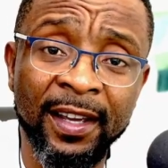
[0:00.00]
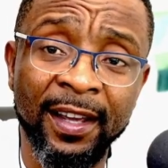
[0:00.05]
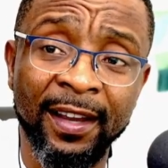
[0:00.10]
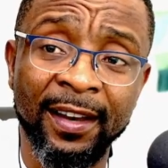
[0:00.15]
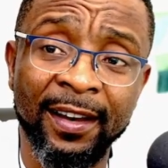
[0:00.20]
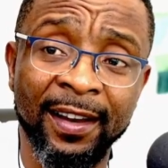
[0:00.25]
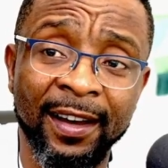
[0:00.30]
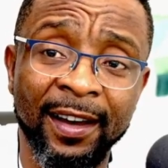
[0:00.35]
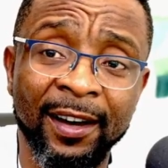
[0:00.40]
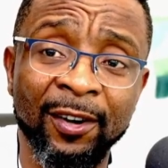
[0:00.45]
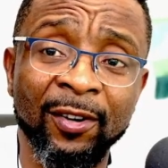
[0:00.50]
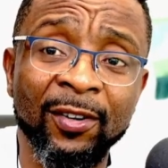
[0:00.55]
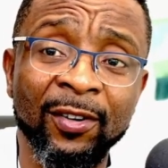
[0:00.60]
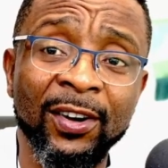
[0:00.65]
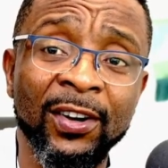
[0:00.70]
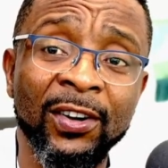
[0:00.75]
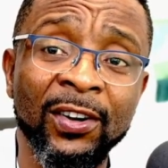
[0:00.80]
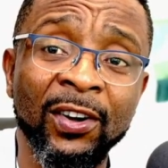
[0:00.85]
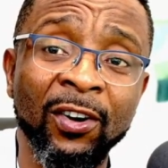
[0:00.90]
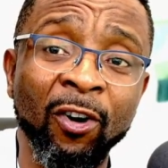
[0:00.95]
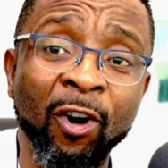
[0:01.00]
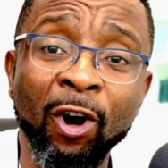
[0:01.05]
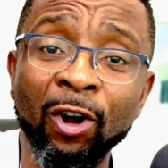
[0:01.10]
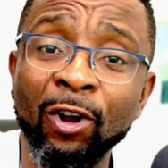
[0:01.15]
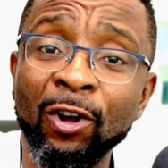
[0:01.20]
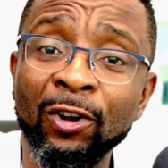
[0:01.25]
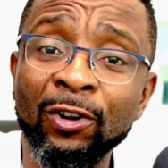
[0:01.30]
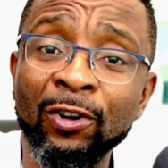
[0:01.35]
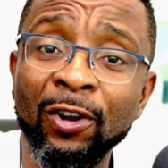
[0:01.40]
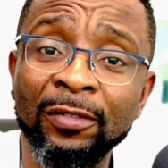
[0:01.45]
Now,
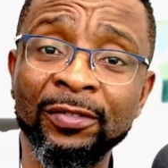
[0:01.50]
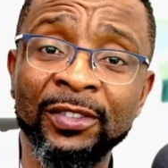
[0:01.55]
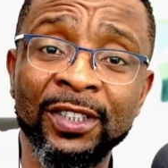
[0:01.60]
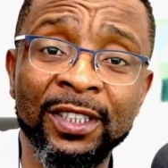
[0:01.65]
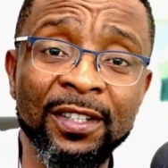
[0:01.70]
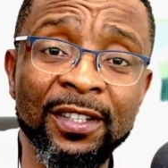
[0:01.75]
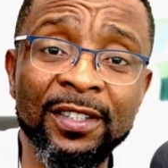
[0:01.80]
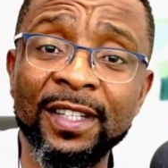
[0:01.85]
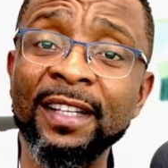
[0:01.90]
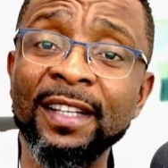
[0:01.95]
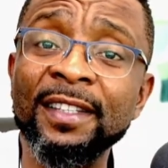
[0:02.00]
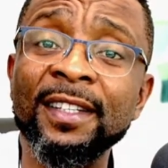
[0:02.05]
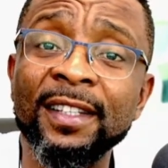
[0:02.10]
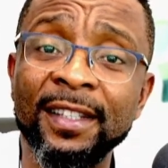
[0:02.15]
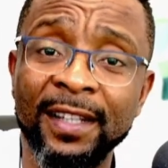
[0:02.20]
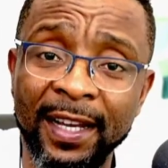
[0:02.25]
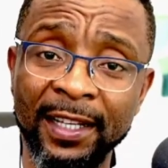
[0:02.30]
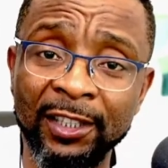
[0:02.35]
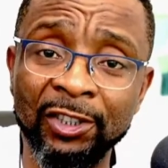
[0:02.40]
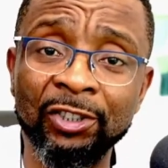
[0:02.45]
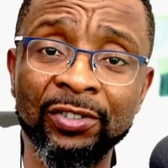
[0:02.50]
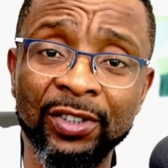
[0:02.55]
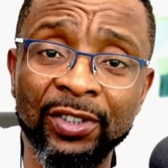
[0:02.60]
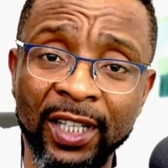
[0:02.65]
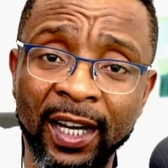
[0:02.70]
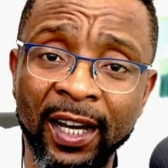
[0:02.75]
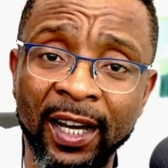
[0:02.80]
all of the states in Nigeria